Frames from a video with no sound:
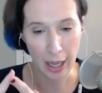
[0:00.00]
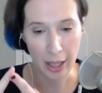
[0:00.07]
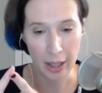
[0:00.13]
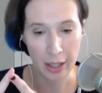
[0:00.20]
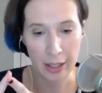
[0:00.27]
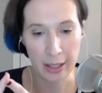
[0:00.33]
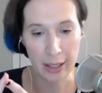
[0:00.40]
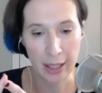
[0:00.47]

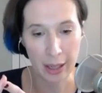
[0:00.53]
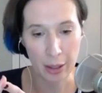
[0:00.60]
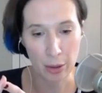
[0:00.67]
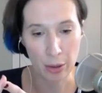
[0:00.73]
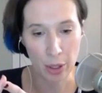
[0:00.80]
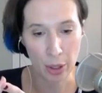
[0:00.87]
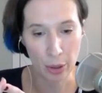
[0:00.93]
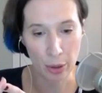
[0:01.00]
this is how you
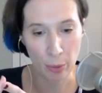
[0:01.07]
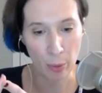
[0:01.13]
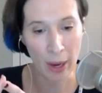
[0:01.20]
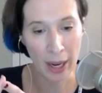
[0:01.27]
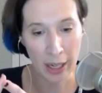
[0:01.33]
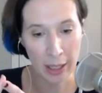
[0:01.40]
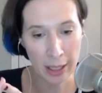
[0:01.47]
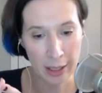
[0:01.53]
turn
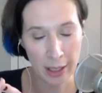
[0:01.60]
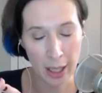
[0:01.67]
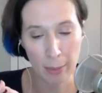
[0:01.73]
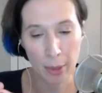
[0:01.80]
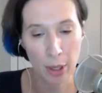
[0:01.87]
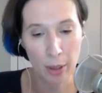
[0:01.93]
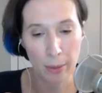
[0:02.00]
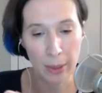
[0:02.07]
recognize a light
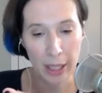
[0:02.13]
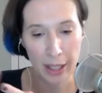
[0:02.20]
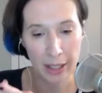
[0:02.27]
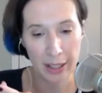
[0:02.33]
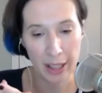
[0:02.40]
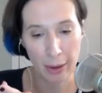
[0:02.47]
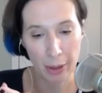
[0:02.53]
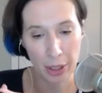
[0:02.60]
bulb. This
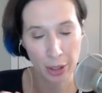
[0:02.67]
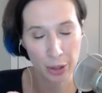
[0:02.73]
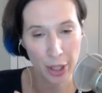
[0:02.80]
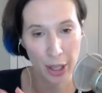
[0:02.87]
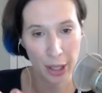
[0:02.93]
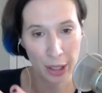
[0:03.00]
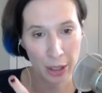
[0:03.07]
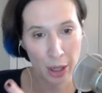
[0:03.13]
is how it turns
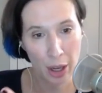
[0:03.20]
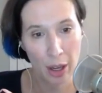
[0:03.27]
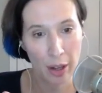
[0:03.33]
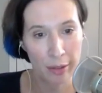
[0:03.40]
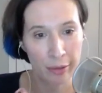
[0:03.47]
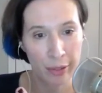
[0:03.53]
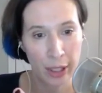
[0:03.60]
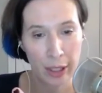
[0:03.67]
on,
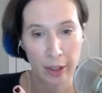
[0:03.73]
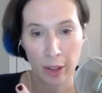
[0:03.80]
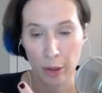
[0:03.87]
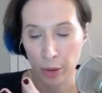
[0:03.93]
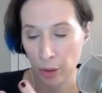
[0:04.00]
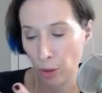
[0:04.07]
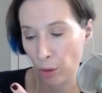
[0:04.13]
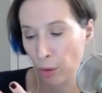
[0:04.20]
off,
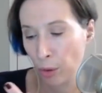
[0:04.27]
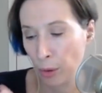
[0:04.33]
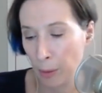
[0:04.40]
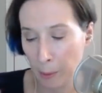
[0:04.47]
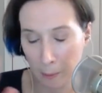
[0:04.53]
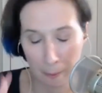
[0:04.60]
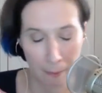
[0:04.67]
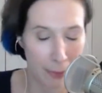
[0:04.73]
goes through
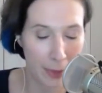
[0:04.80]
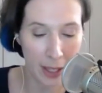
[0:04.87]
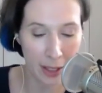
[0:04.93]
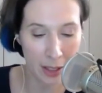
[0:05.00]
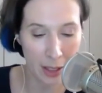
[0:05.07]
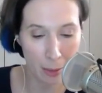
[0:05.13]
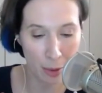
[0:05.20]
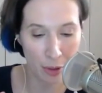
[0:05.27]

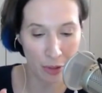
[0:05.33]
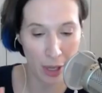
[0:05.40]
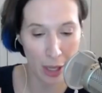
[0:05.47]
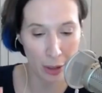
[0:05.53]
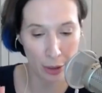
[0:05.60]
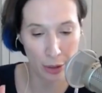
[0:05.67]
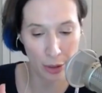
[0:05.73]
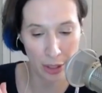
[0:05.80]
X mm-hmm. number mm-hmm. of
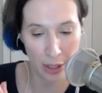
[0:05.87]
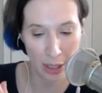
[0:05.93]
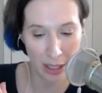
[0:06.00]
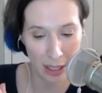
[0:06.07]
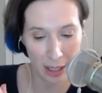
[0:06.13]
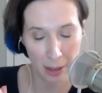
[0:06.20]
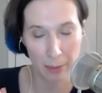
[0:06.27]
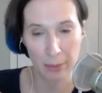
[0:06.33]
colors,
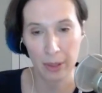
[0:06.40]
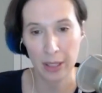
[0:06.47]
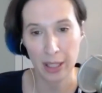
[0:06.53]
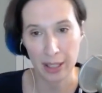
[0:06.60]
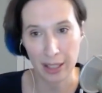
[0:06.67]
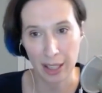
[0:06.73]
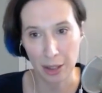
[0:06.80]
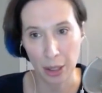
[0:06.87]
dims,
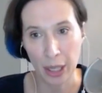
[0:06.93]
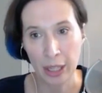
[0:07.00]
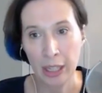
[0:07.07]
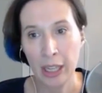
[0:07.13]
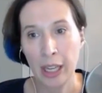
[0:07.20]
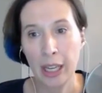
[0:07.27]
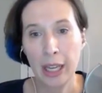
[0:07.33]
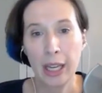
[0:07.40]
etc.
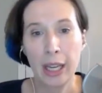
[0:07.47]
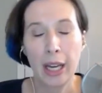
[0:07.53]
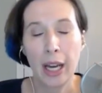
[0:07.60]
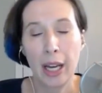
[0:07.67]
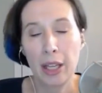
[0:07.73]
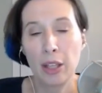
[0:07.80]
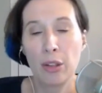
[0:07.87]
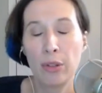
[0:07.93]

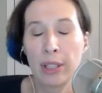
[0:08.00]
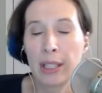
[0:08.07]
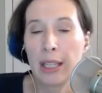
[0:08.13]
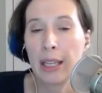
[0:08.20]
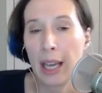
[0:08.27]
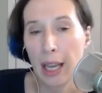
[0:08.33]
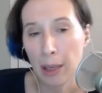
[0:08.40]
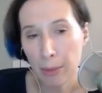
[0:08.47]
You
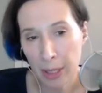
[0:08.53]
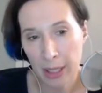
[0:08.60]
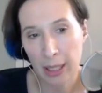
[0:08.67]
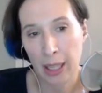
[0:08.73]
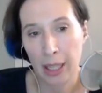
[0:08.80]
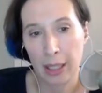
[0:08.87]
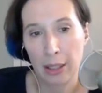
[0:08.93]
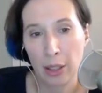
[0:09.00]
see,
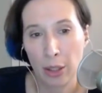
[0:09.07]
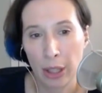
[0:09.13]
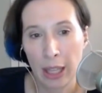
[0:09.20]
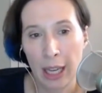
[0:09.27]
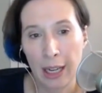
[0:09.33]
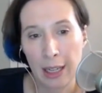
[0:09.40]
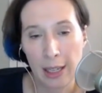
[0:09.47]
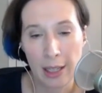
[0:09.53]
Amazon took
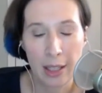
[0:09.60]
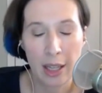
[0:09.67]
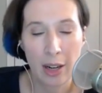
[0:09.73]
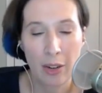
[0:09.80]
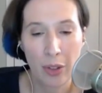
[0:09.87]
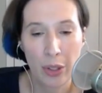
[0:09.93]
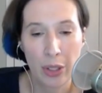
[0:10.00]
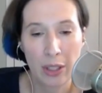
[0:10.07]
that and instead
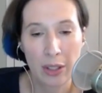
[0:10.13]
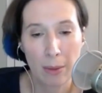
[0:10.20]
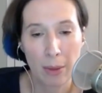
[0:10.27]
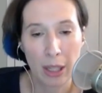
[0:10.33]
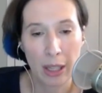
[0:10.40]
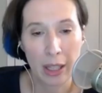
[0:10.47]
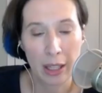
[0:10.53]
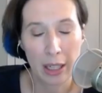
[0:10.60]
of using
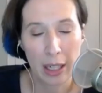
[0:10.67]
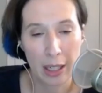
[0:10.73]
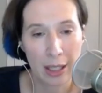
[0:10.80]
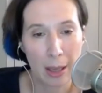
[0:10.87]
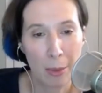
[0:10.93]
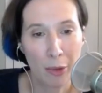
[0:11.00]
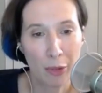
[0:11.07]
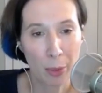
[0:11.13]
something like the data
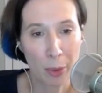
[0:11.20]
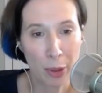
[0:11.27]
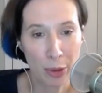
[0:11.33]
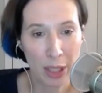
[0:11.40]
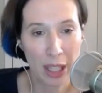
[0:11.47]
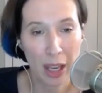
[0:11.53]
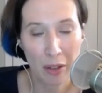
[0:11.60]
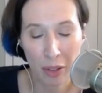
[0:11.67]
schema from
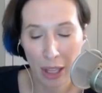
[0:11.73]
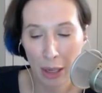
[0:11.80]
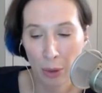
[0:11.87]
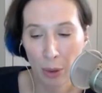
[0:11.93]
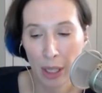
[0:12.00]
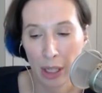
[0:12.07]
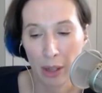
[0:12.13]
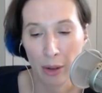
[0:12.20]
OCF, they
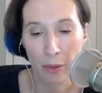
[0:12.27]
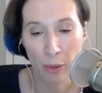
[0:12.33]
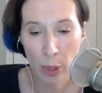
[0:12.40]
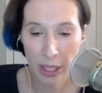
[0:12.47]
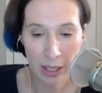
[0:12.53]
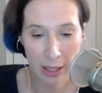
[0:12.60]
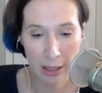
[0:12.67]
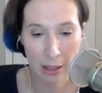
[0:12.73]
created a
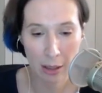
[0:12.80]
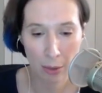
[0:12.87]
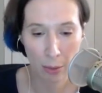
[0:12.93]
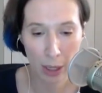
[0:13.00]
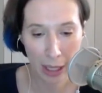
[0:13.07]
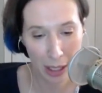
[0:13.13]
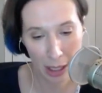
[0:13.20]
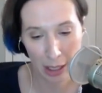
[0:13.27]
voice
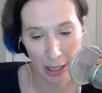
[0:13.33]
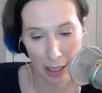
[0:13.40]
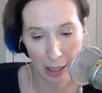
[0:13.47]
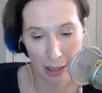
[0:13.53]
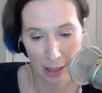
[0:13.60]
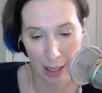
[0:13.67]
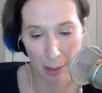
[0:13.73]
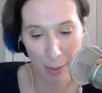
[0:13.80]
related
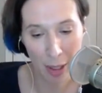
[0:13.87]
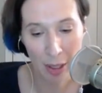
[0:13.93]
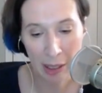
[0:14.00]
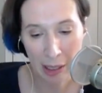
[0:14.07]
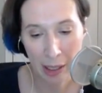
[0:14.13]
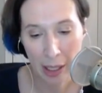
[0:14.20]
data schema